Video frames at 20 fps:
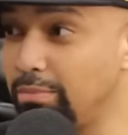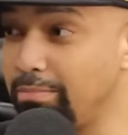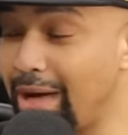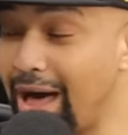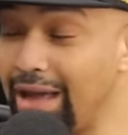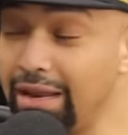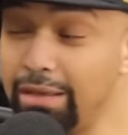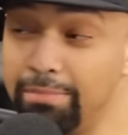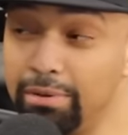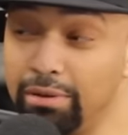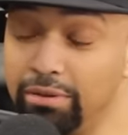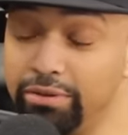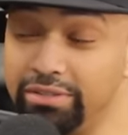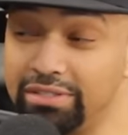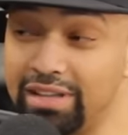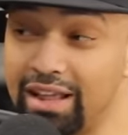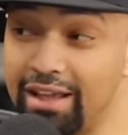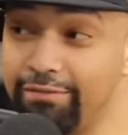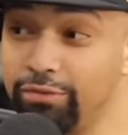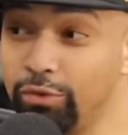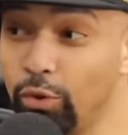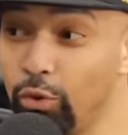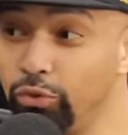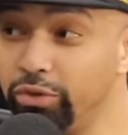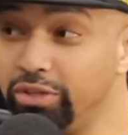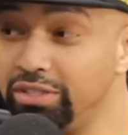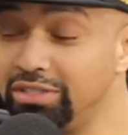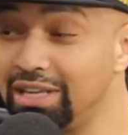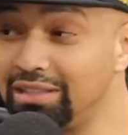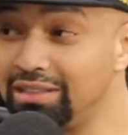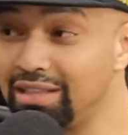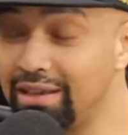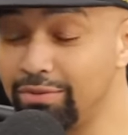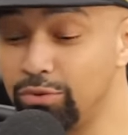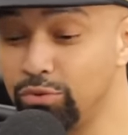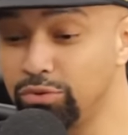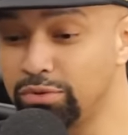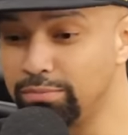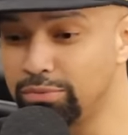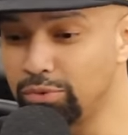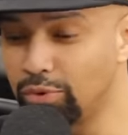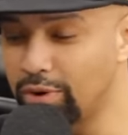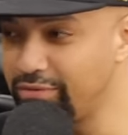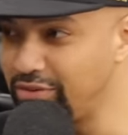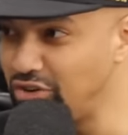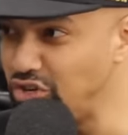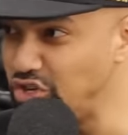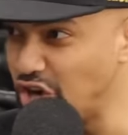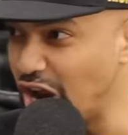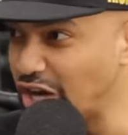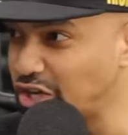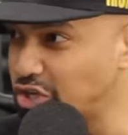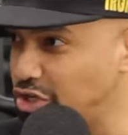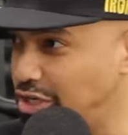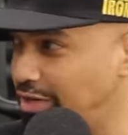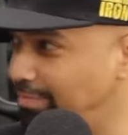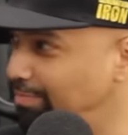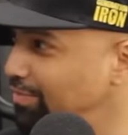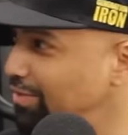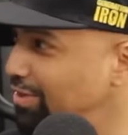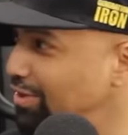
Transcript: with bodybuilders that have told us that they do some sort of injection.